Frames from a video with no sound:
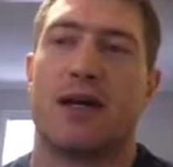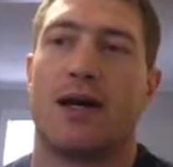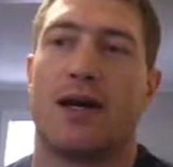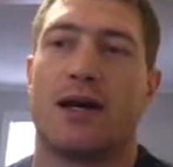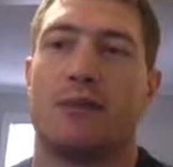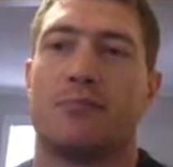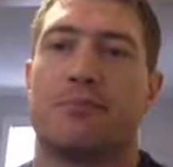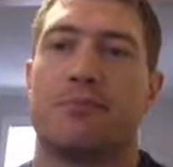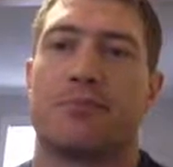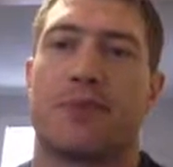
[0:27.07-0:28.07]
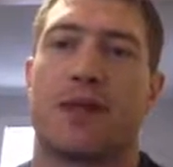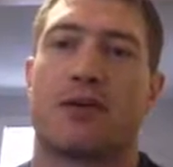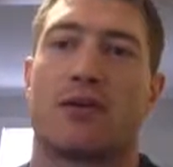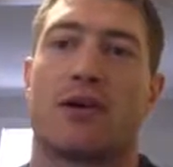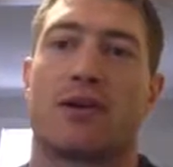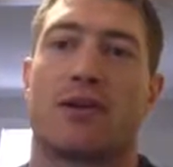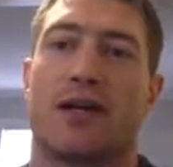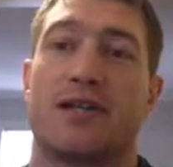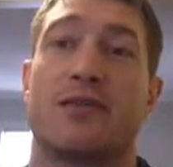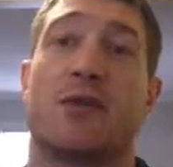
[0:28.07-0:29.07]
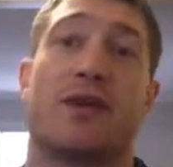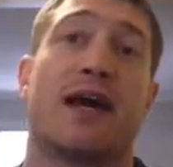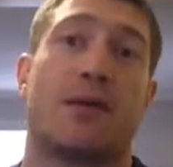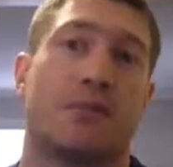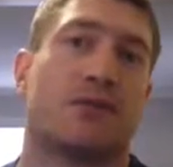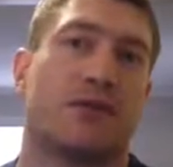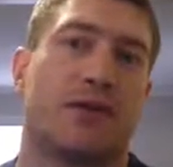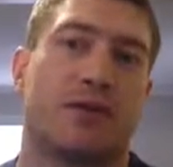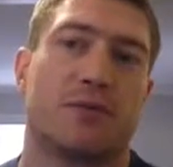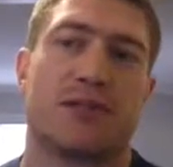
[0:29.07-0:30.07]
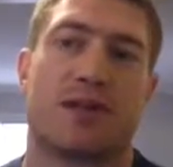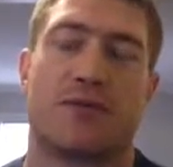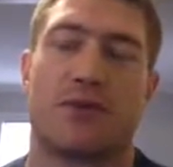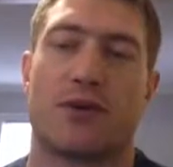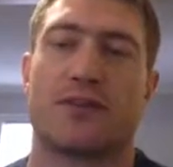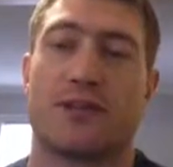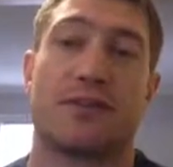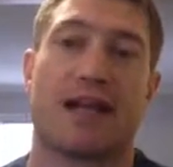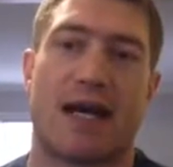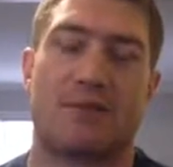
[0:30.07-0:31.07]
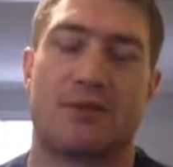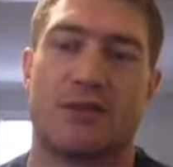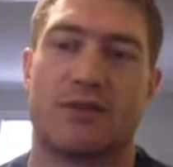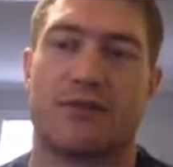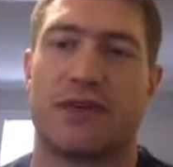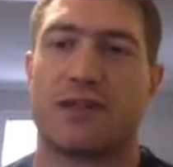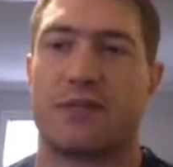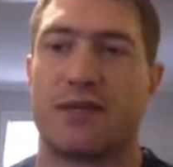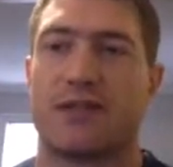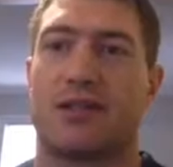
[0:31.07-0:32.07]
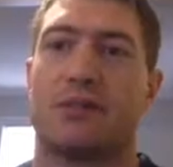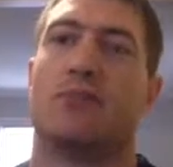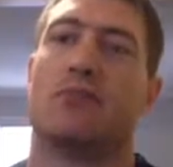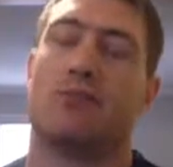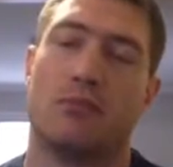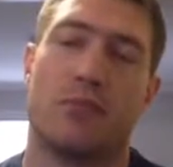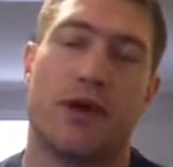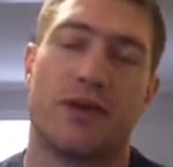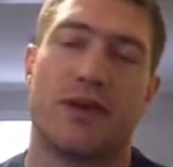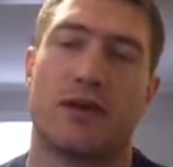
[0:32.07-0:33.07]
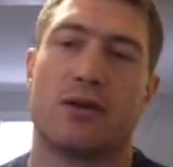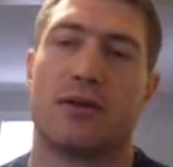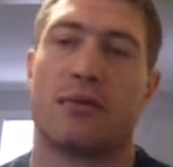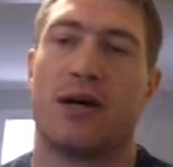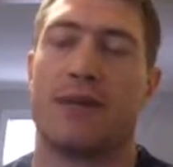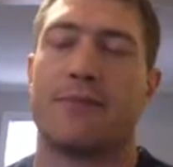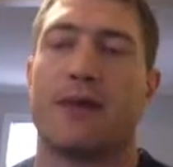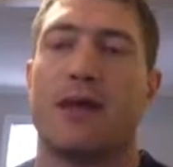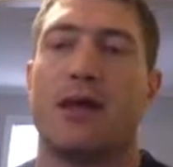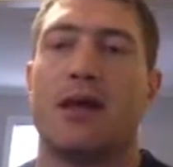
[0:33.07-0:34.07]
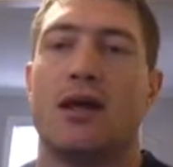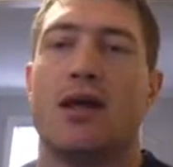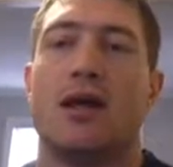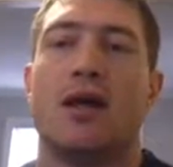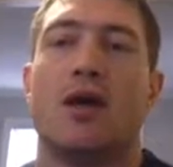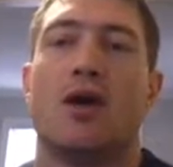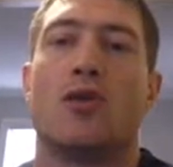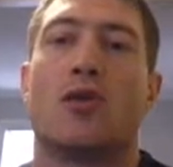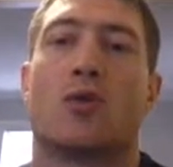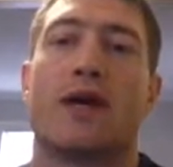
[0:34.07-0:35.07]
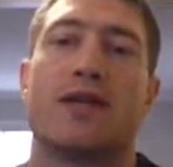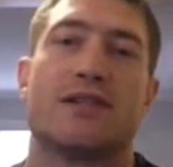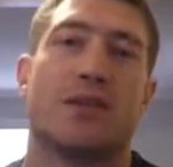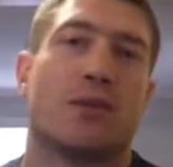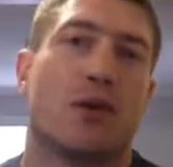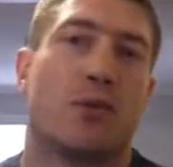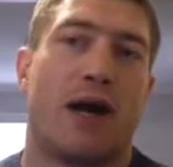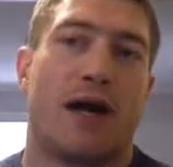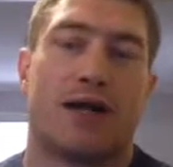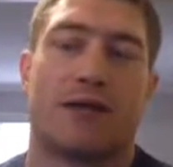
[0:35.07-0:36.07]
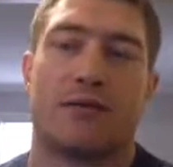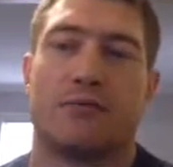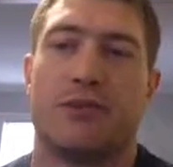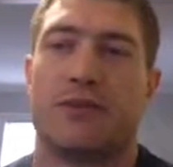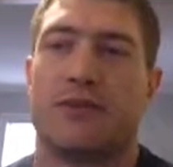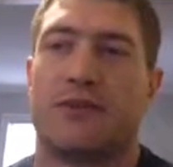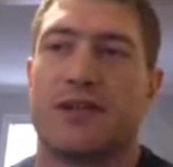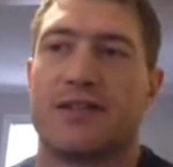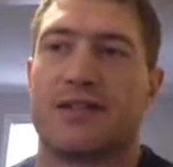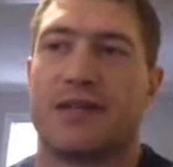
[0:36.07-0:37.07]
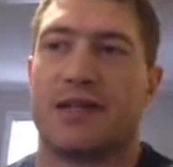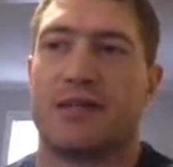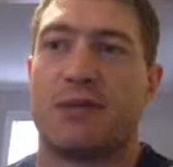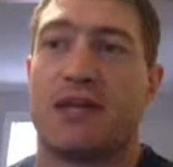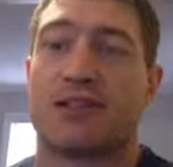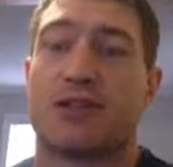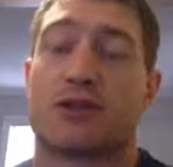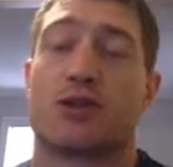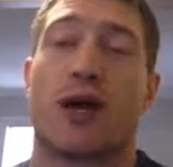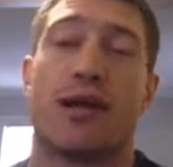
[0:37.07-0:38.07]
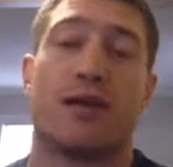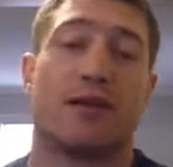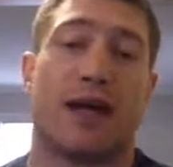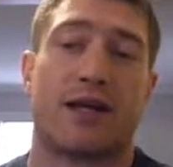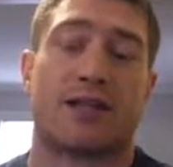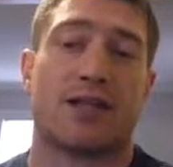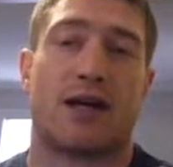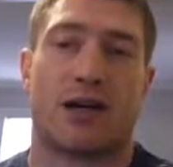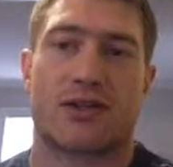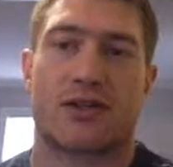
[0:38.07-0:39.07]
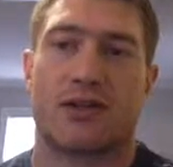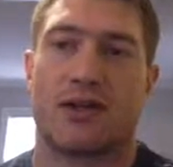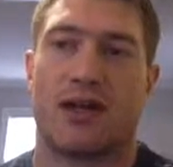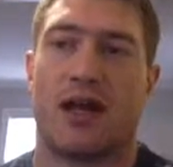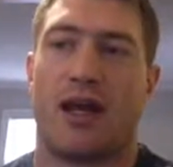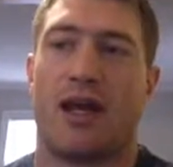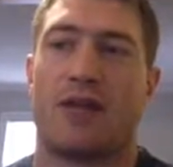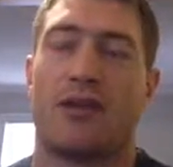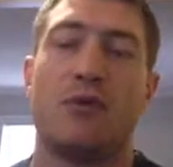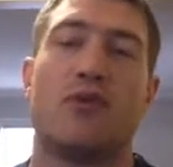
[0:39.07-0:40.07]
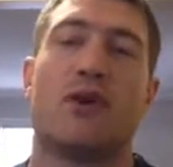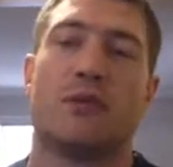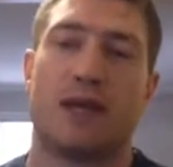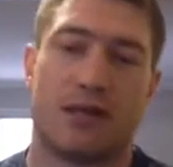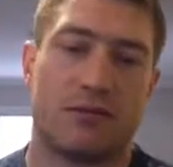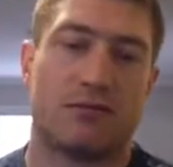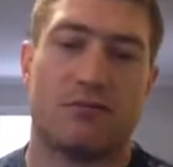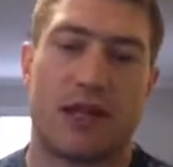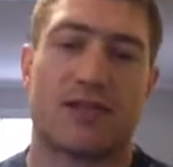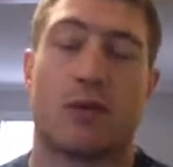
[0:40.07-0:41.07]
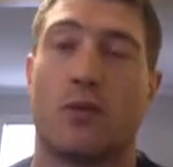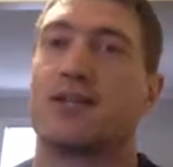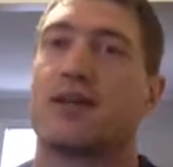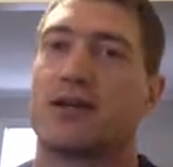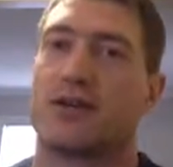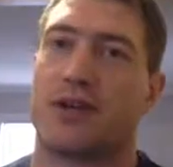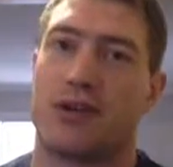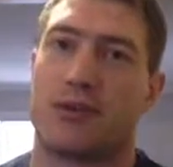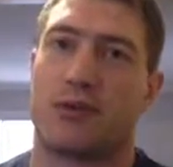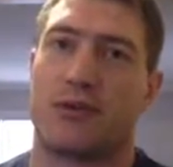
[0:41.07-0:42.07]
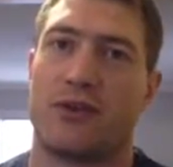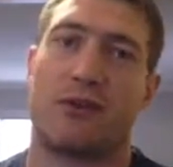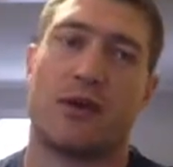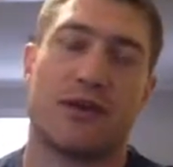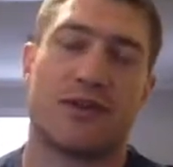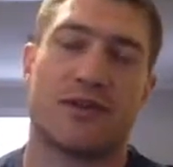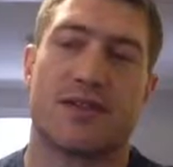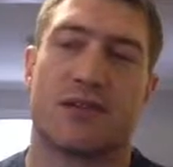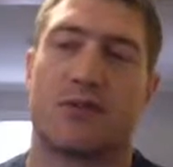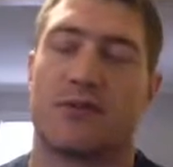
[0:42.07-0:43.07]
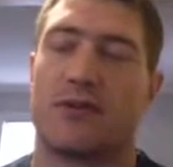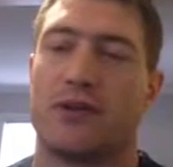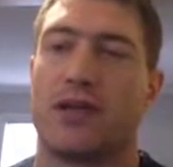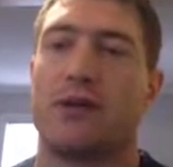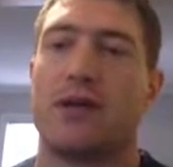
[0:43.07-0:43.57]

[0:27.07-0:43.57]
that are along the lines of what that mutual fund was started for. There's different types of mutual funds based on what they're going to buy. The reason you go buy mutual funds is because they're traded like stocks and they move up and down based on what stocks are in their portfolio, what else is in their portfolio.